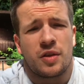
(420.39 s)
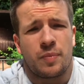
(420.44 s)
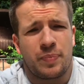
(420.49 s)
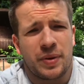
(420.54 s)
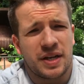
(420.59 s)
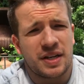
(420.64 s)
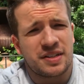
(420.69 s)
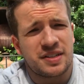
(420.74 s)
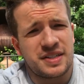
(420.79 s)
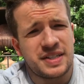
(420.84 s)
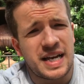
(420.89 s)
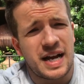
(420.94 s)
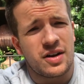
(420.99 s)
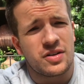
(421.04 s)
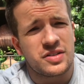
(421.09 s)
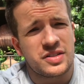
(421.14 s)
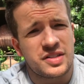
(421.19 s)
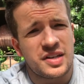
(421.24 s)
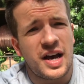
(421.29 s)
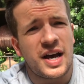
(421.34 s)
The biggest
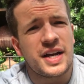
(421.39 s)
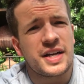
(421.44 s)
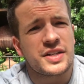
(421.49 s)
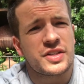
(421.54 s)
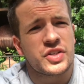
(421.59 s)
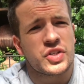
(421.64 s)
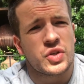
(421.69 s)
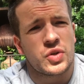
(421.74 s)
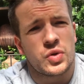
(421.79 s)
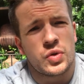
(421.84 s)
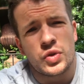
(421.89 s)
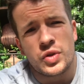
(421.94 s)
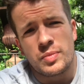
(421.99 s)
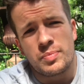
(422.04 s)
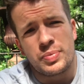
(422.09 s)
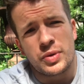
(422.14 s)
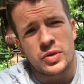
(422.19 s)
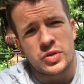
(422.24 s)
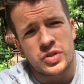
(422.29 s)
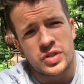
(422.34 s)
downside to the
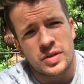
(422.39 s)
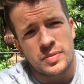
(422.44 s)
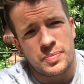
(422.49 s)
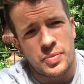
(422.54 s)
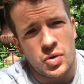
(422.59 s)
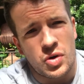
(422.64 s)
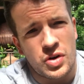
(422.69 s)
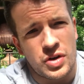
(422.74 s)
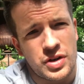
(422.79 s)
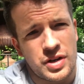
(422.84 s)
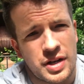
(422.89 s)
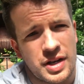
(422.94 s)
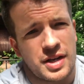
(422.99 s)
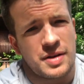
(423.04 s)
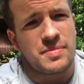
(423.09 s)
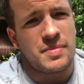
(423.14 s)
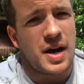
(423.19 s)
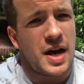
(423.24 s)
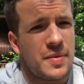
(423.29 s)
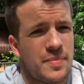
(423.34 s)
boosted board
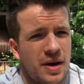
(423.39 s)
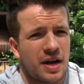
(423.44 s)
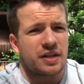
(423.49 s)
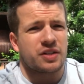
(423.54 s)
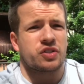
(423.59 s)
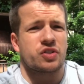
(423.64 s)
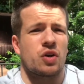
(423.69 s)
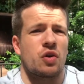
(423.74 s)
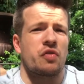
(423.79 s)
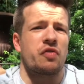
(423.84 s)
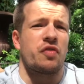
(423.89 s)
in my mind so